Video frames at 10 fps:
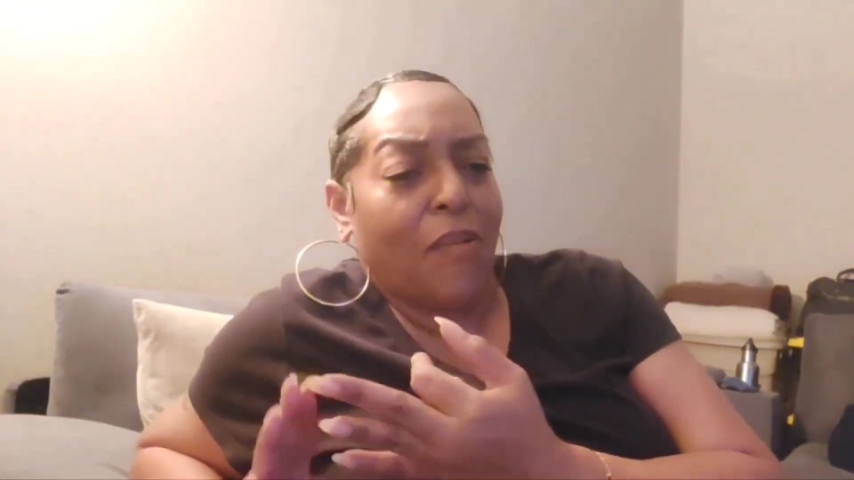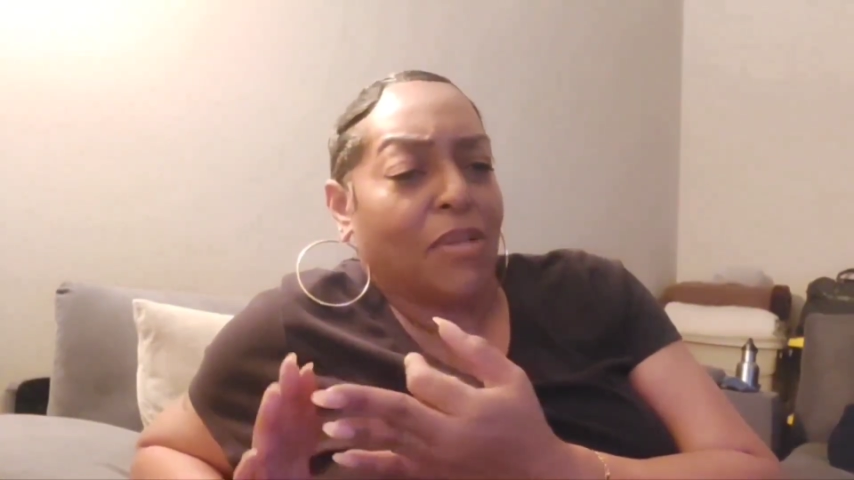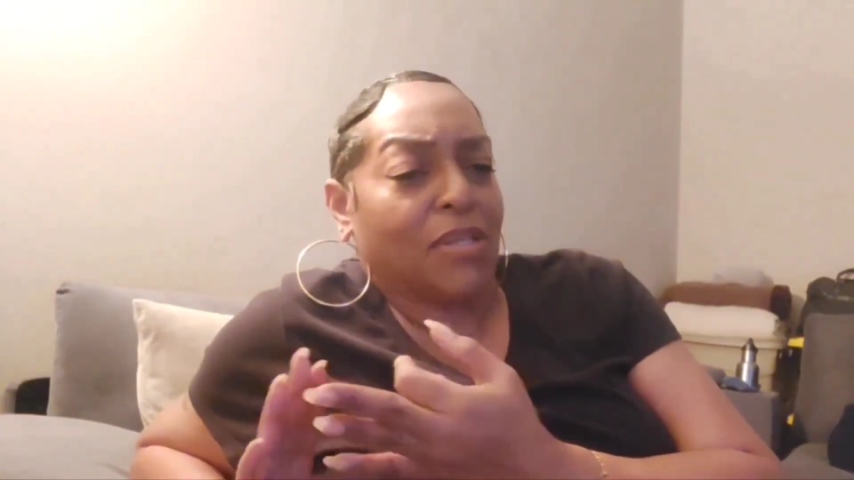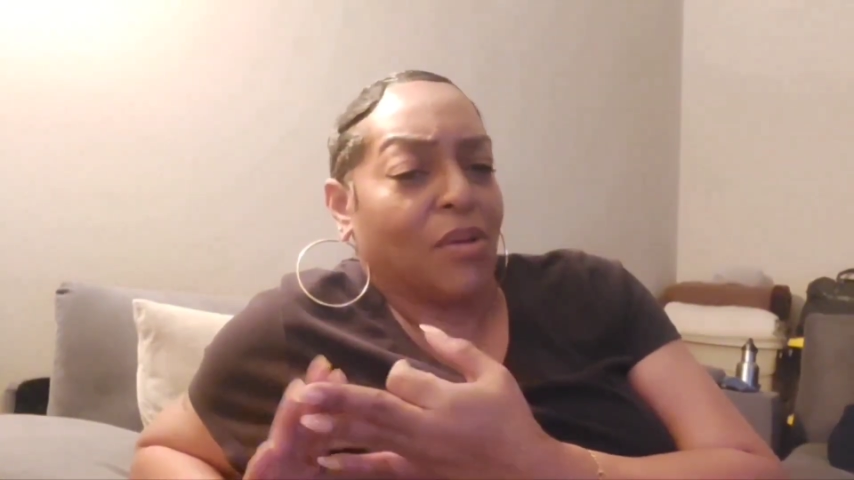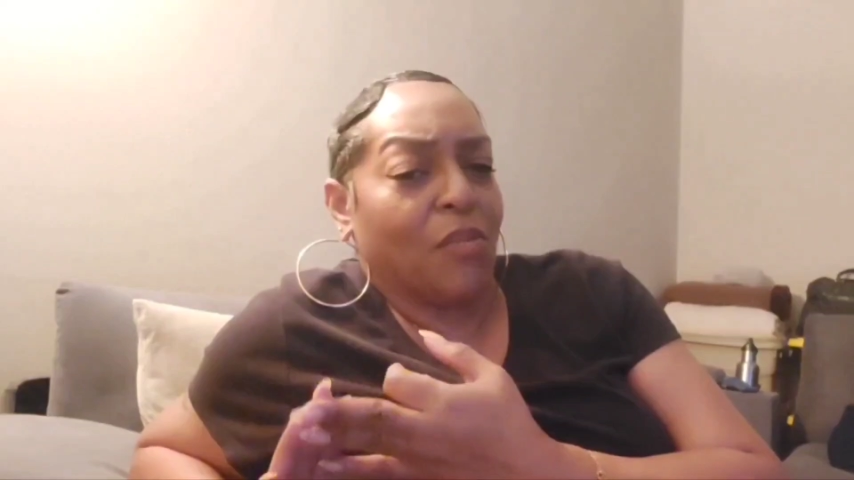I
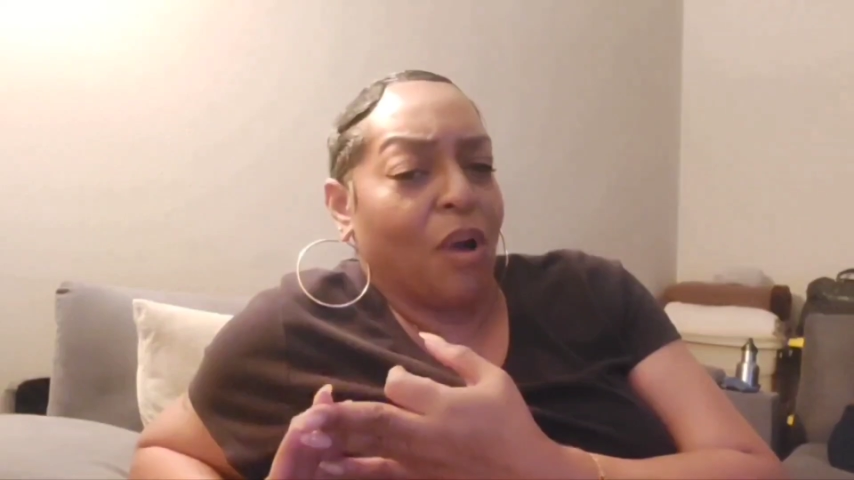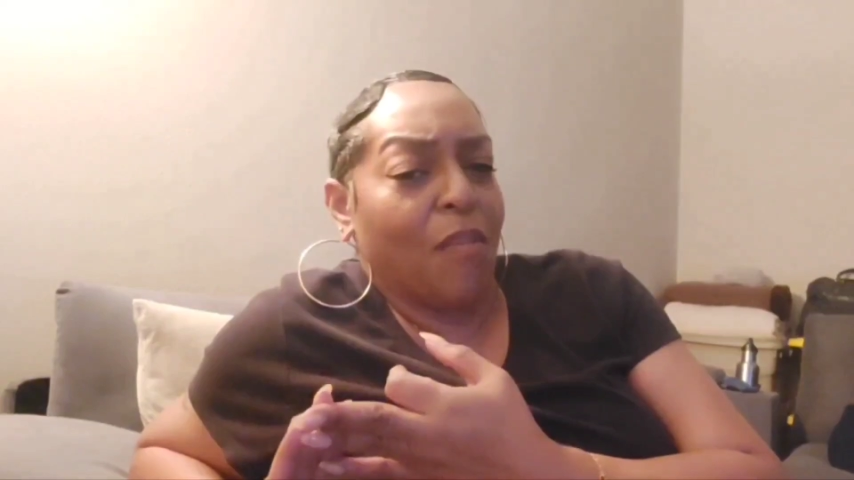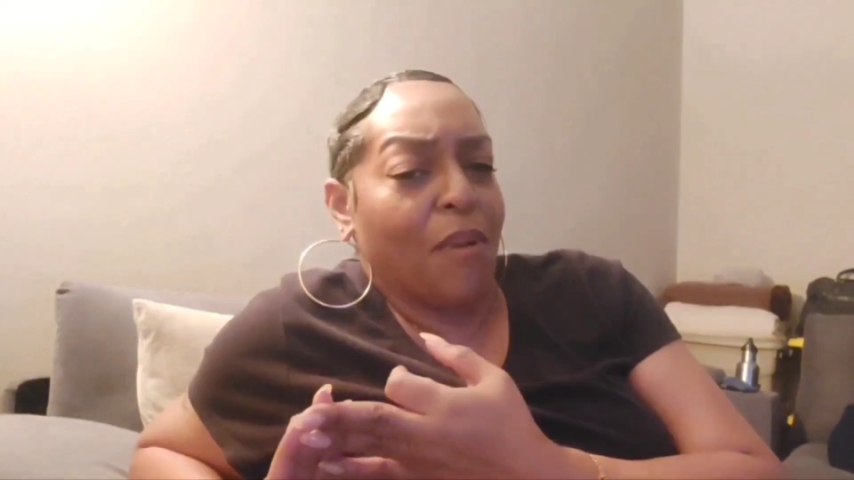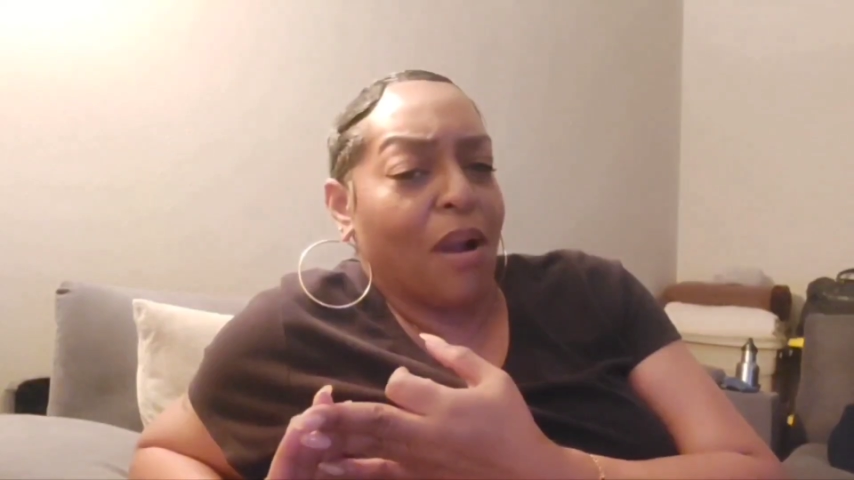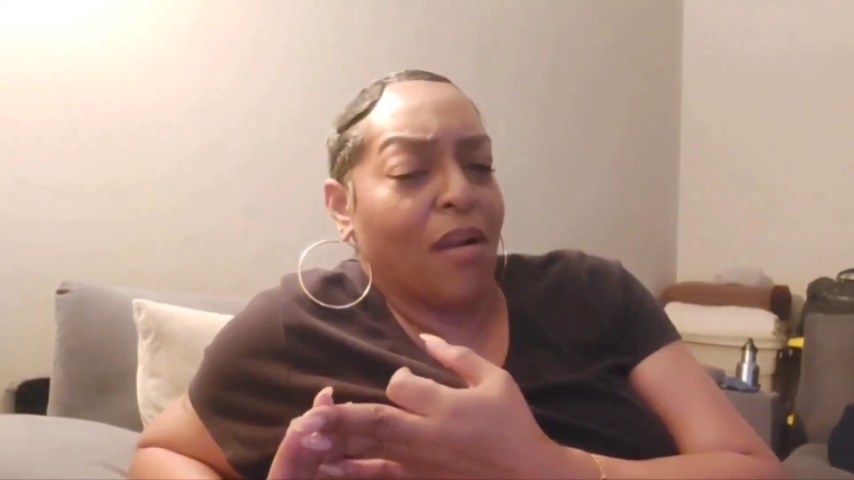went to
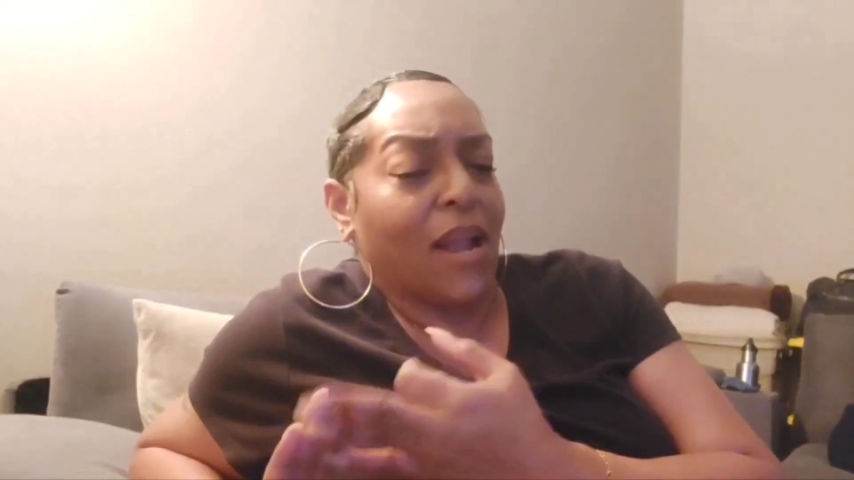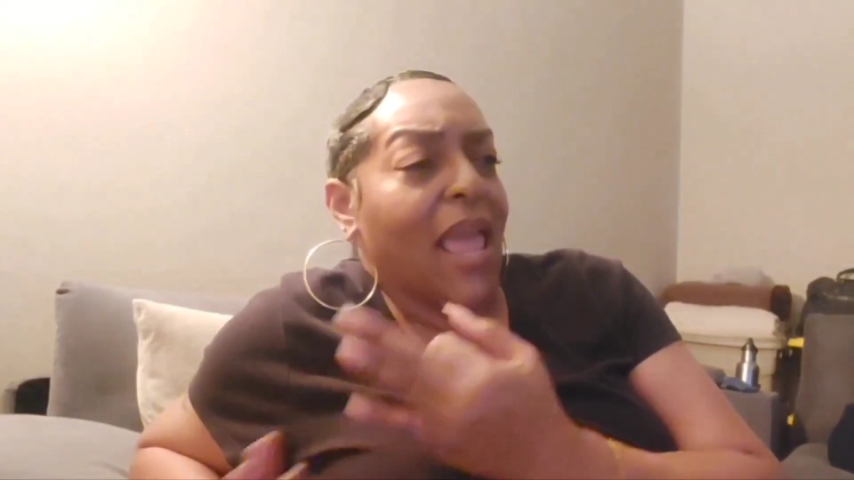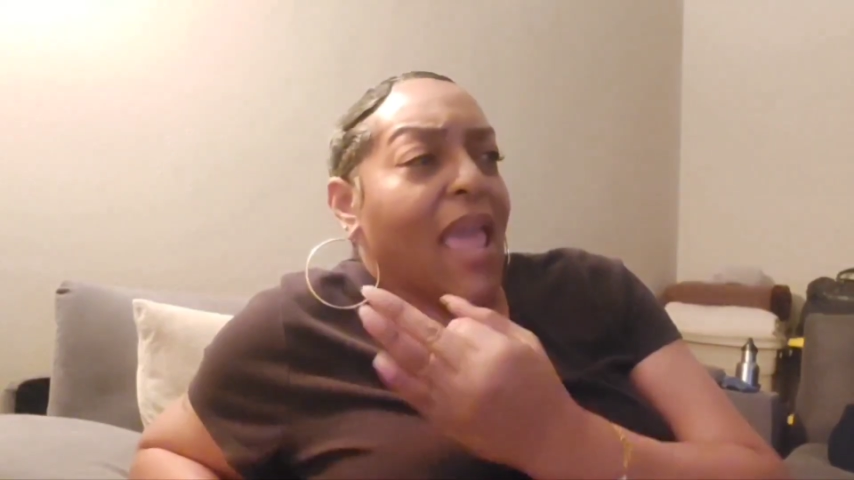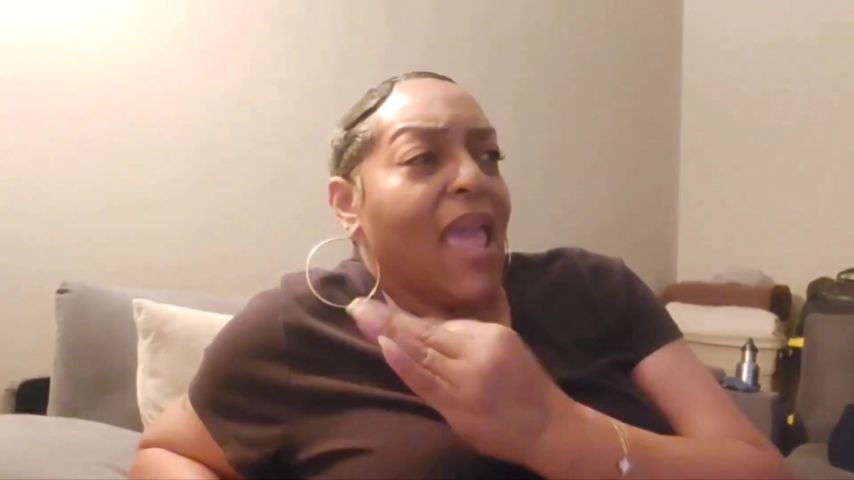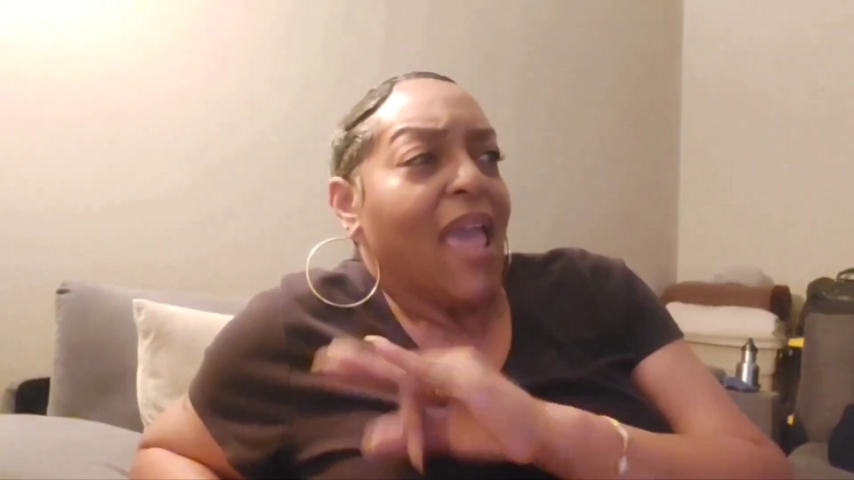Walmart,
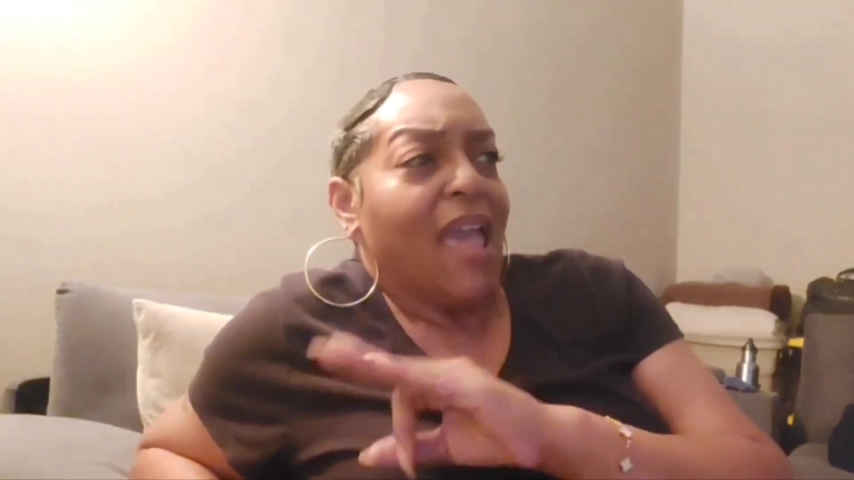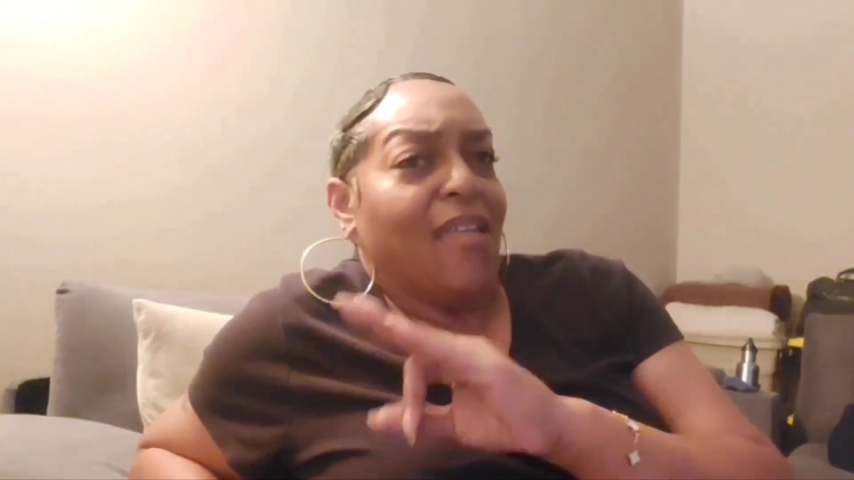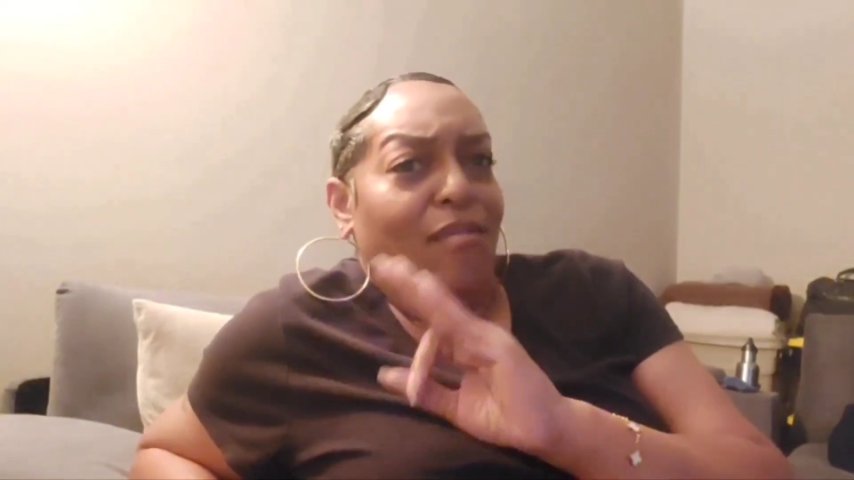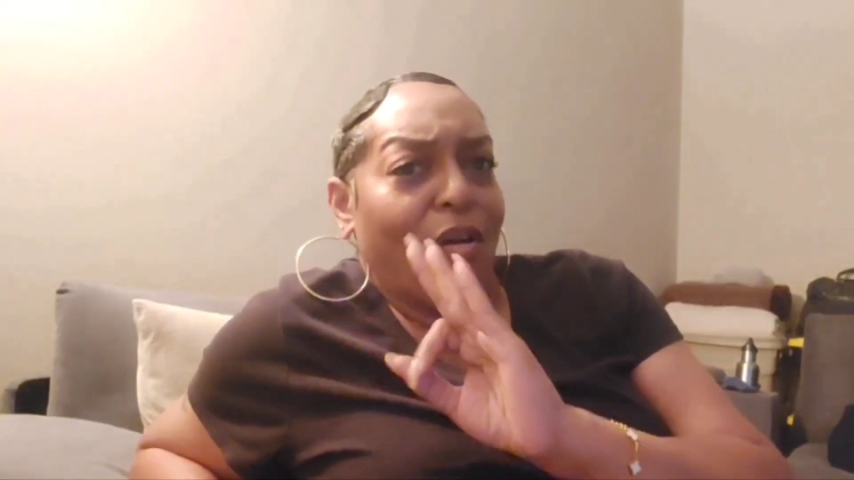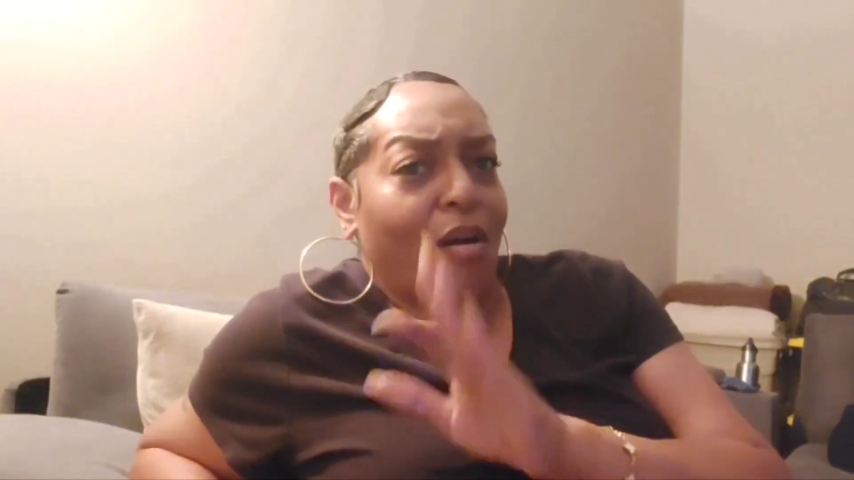
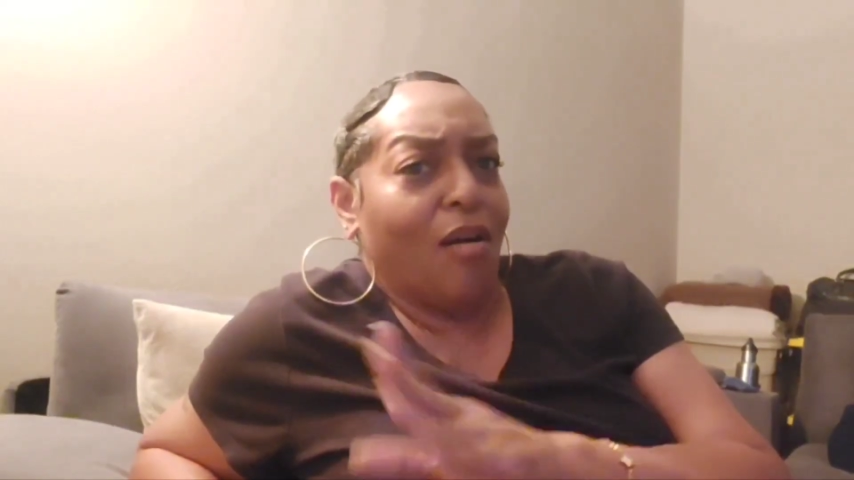and